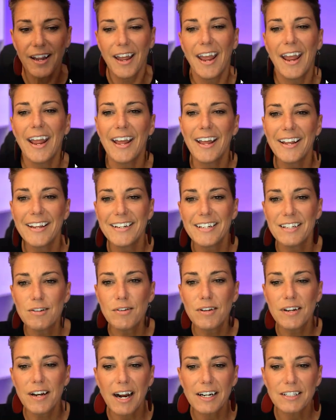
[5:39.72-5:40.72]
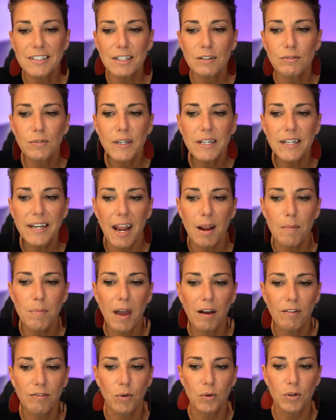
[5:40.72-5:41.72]
and you can actually rename
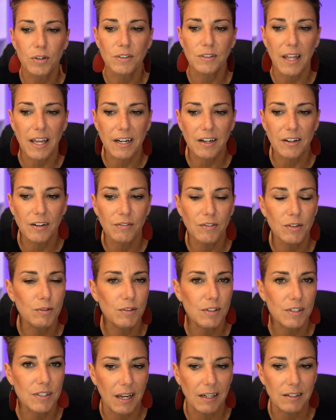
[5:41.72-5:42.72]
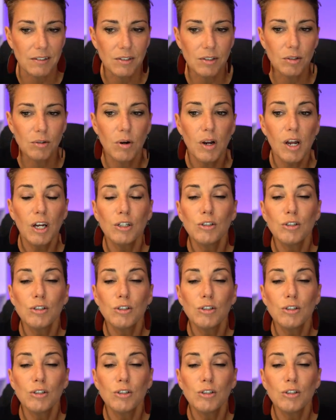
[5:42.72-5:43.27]
that folder later if you decide to.